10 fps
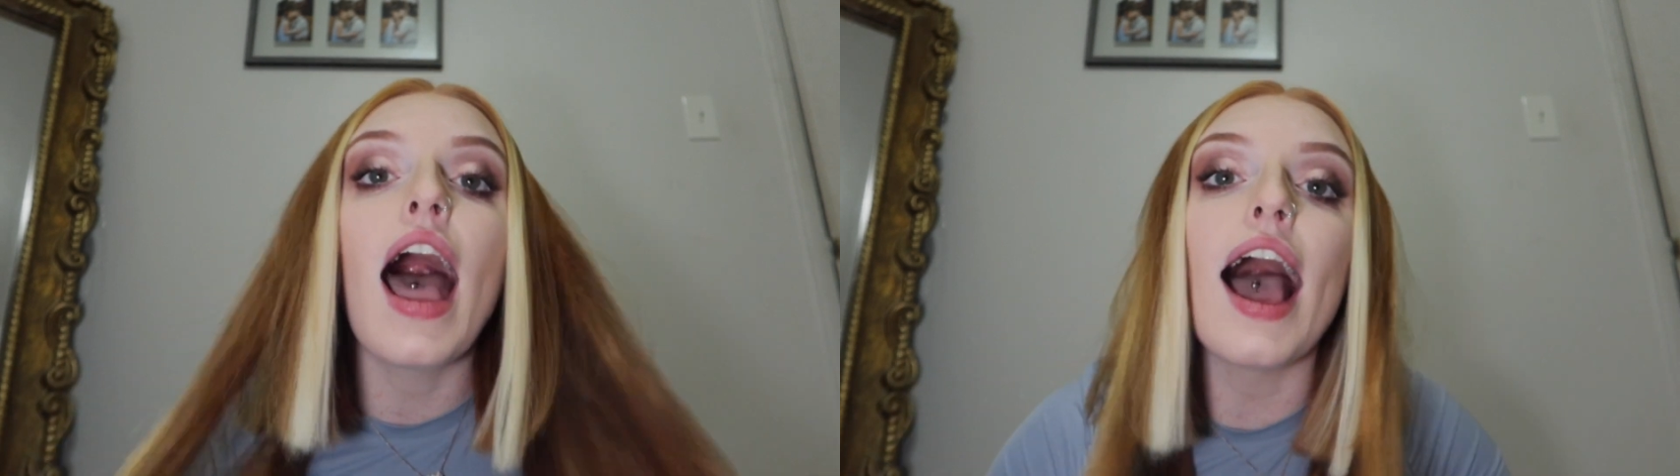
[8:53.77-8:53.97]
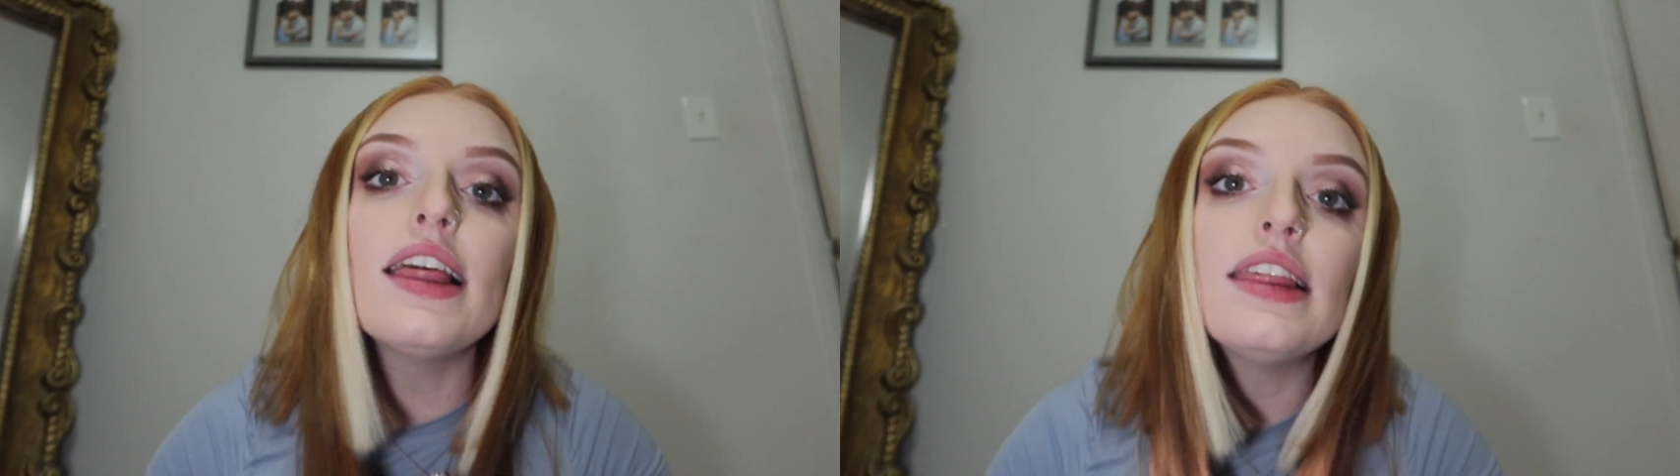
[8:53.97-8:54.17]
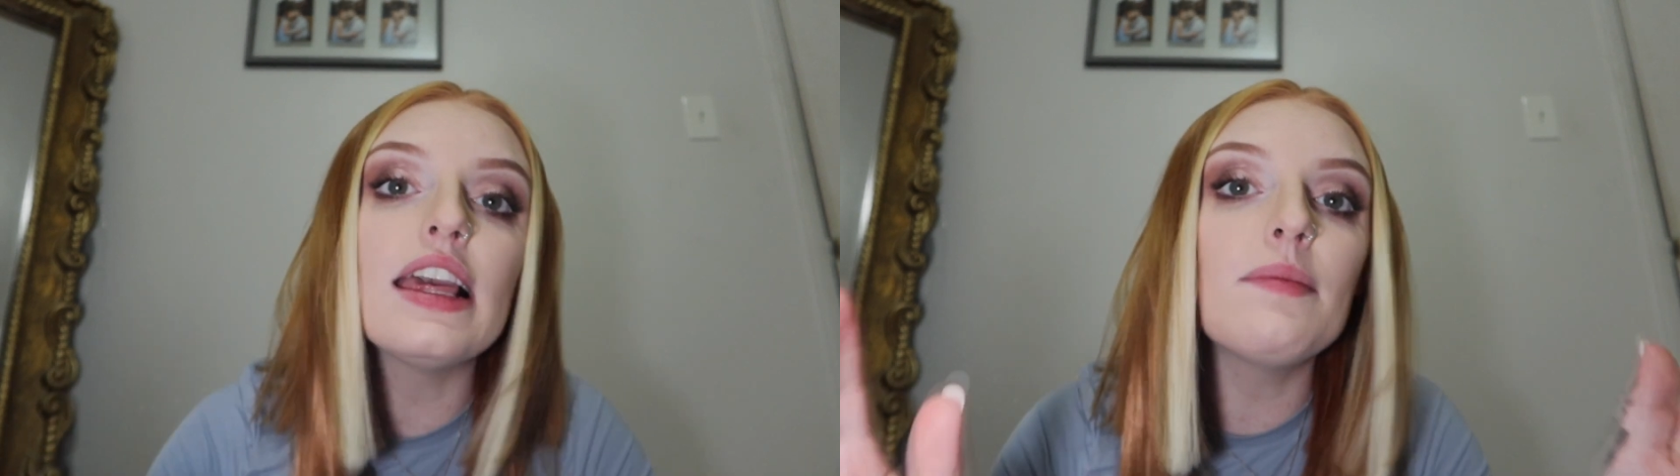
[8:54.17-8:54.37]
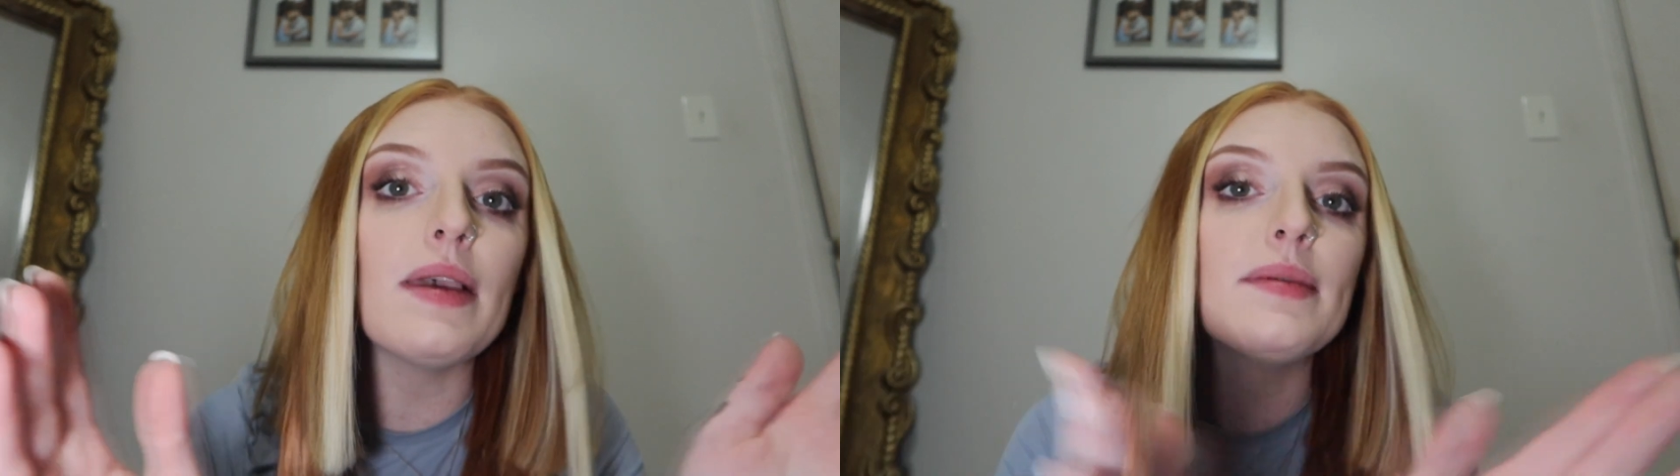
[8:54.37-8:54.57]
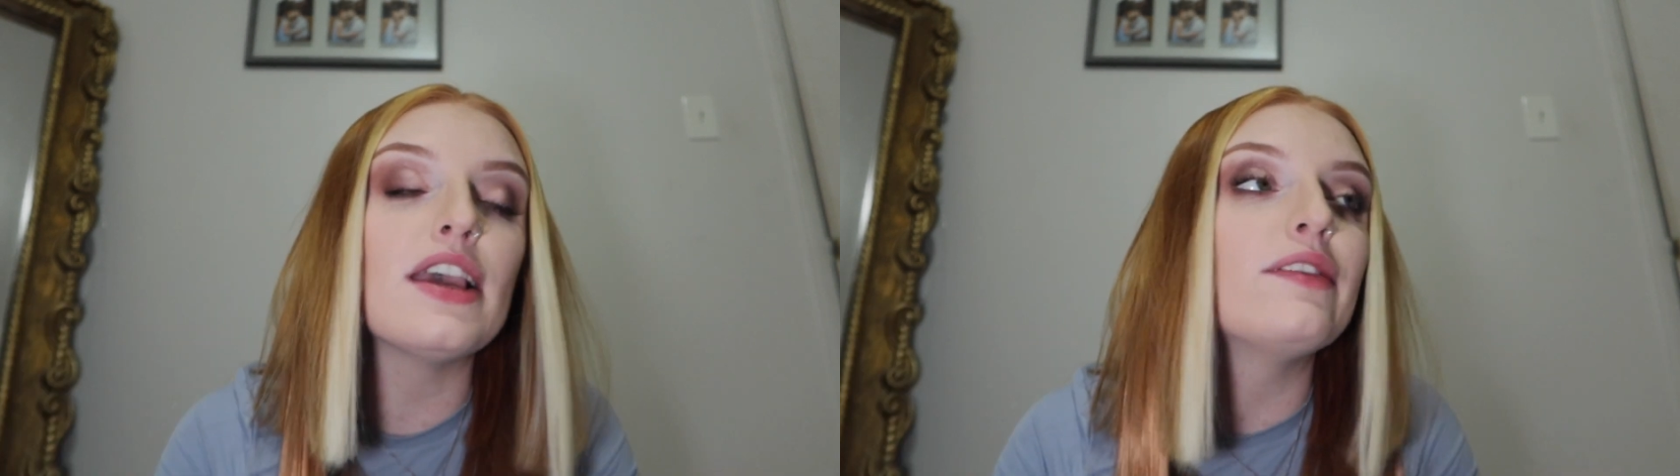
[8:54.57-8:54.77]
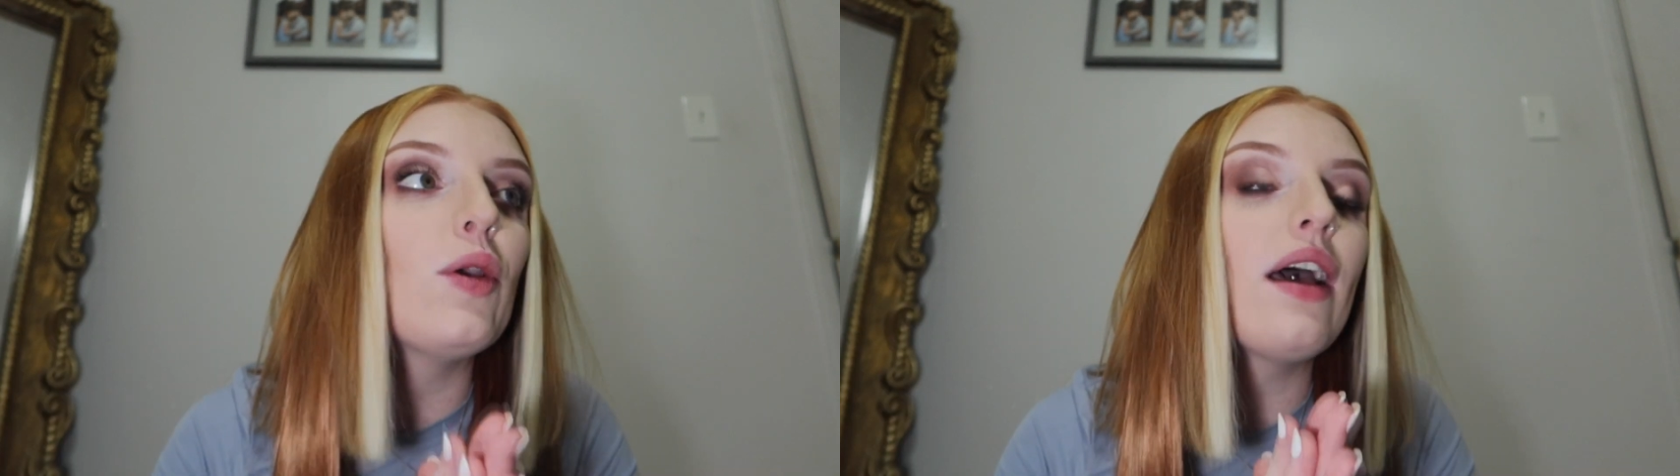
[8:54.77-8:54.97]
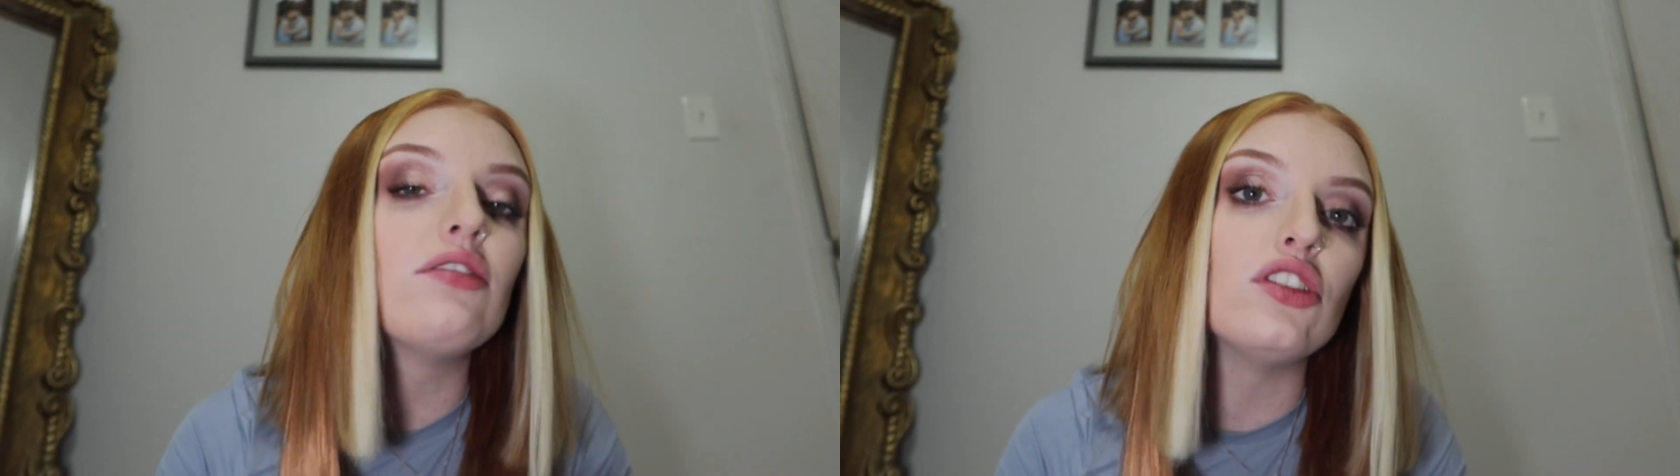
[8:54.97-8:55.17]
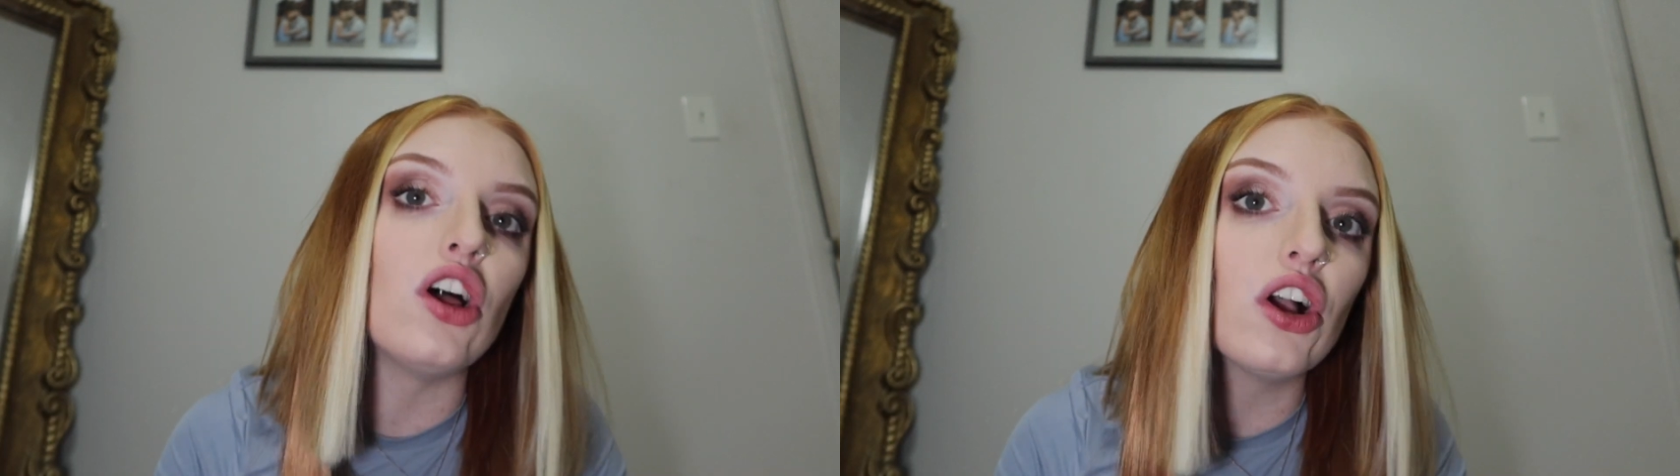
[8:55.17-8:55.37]
I think maybe if you
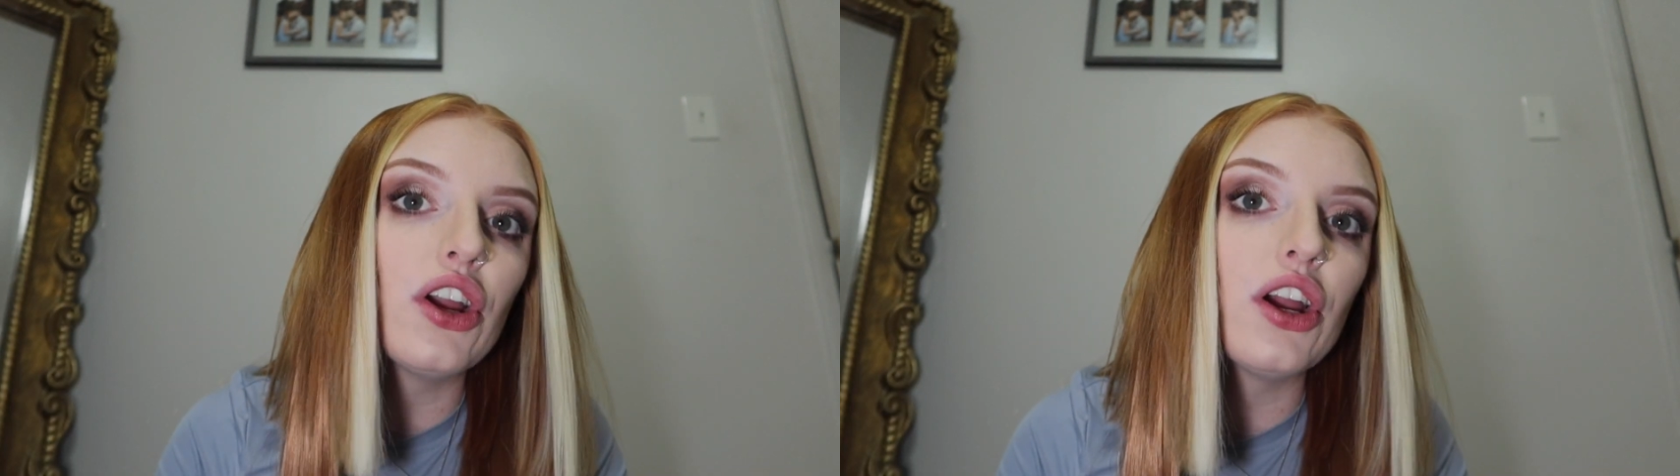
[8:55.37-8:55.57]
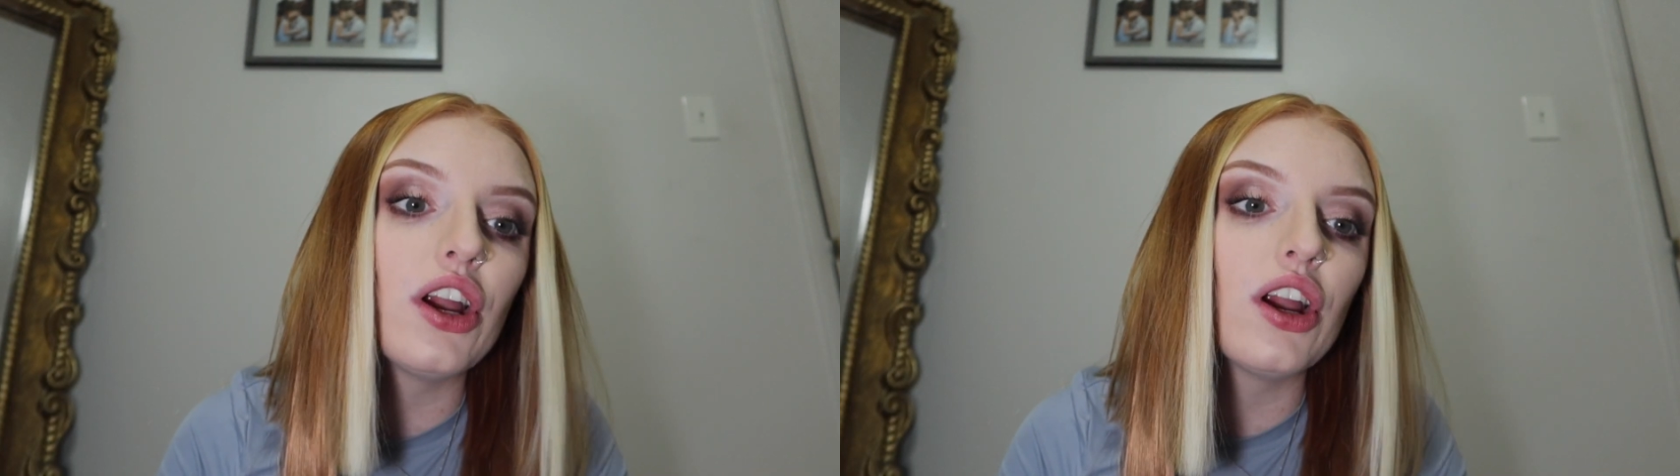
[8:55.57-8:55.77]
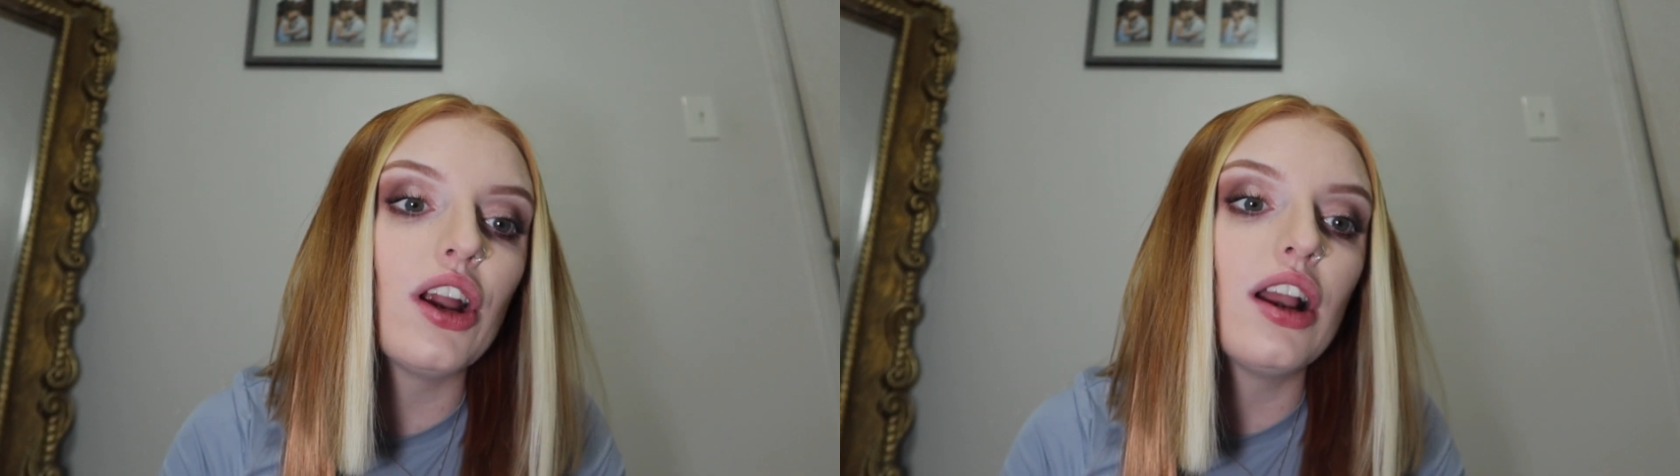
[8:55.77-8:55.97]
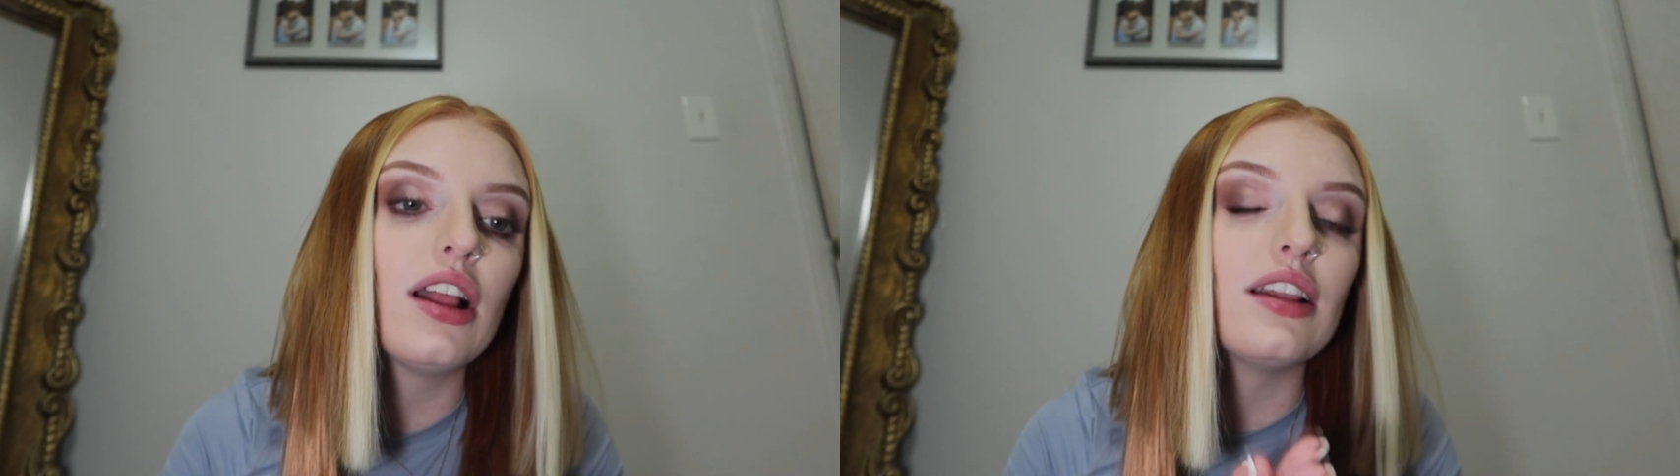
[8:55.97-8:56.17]
have longer